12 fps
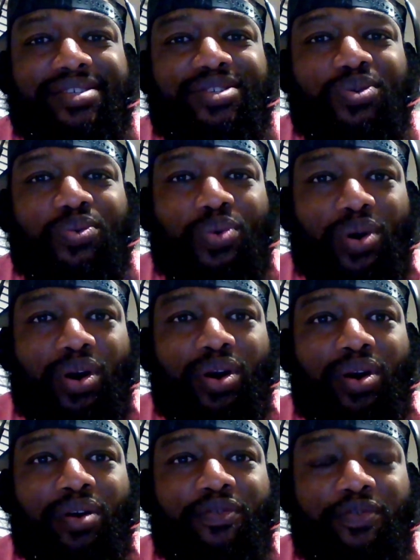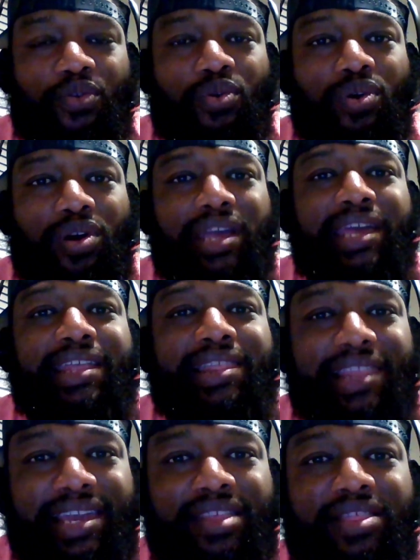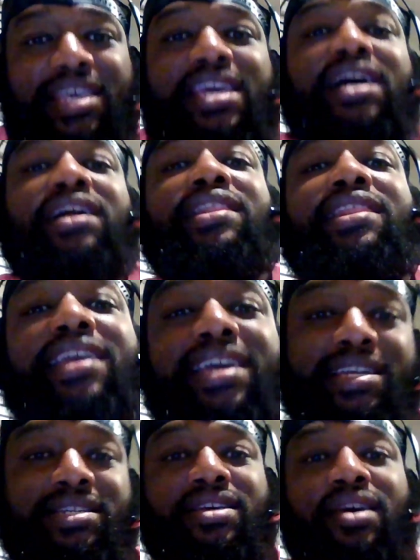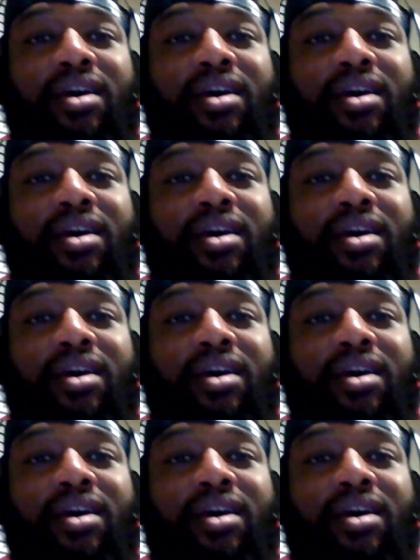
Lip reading: were for the elite